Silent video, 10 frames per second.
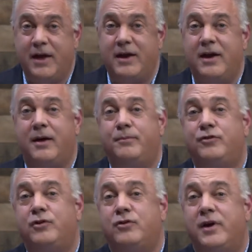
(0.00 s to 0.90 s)
and it helps
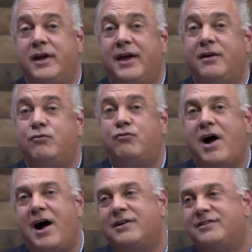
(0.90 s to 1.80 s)
you create a
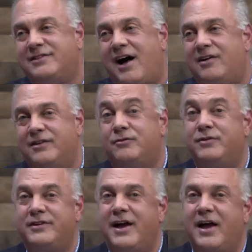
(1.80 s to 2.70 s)
rock-solid
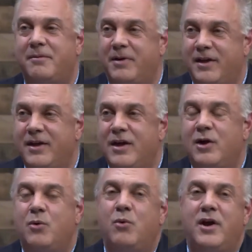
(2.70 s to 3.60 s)
retirement.
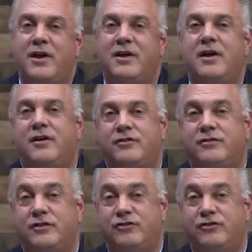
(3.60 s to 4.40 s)
What it does is it